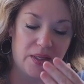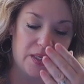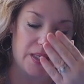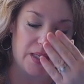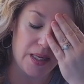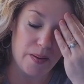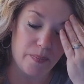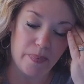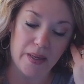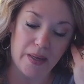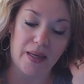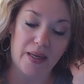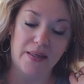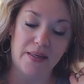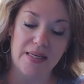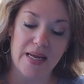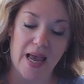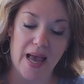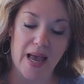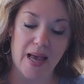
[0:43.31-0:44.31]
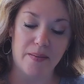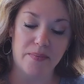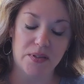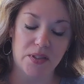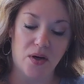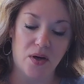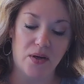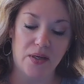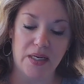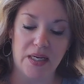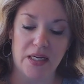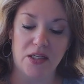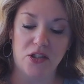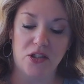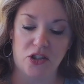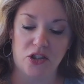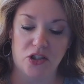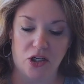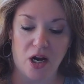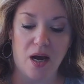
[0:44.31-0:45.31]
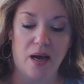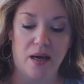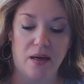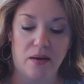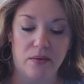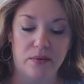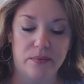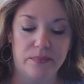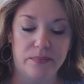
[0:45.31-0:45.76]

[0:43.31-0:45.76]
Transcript: keeping tabs on each child.